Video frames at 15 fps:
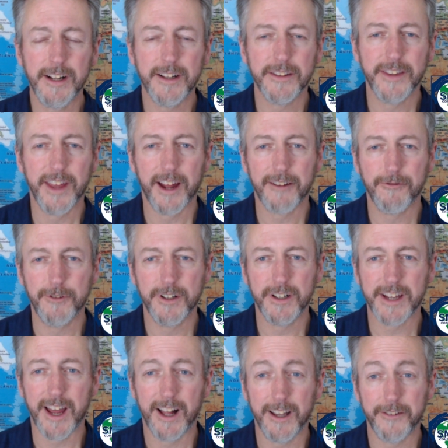that
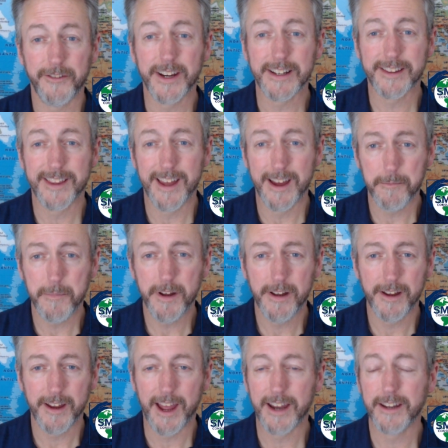really elevate them
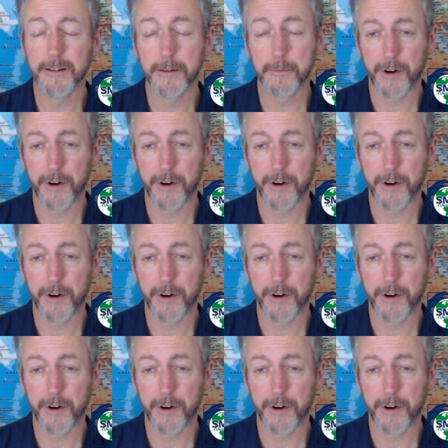and in the